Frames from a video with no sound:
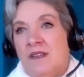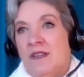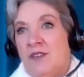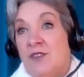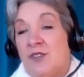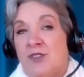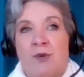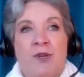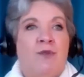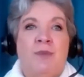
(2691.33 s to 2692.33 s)
the
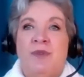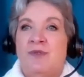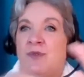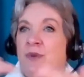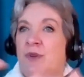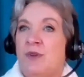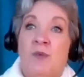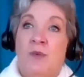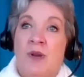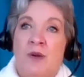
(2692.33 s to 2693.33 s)
Tony Robbins, we look
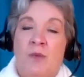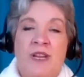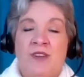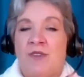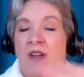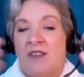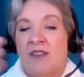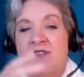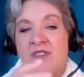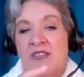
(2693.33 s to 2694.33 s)
at Wayne
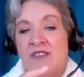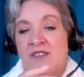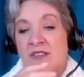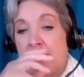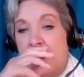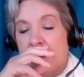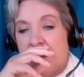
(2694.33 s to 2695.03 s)
Dryers and things like that,